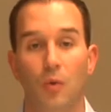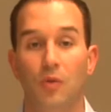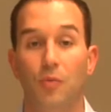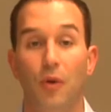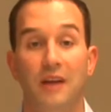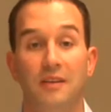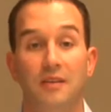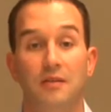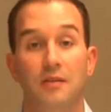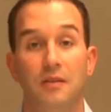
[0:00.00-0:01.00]
With
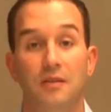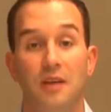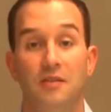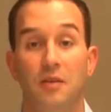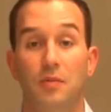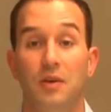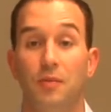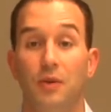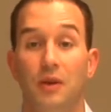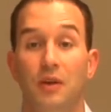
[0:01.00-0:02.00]
practice, this test can
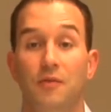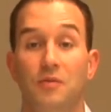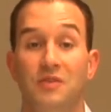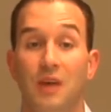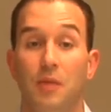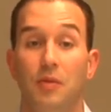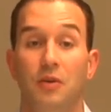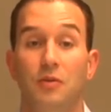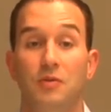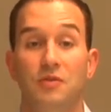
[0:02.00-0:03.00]
be completed from
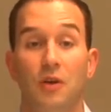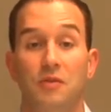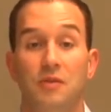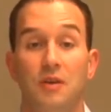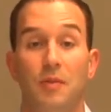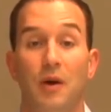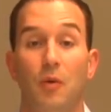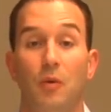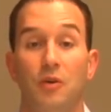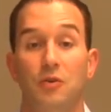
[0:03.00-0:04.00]
sampling to results in
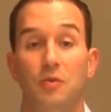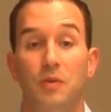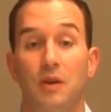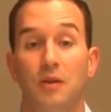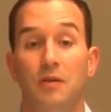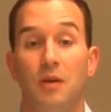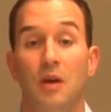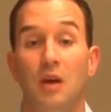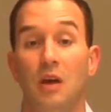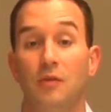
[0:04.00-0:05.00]
about 1 to 2 minutes.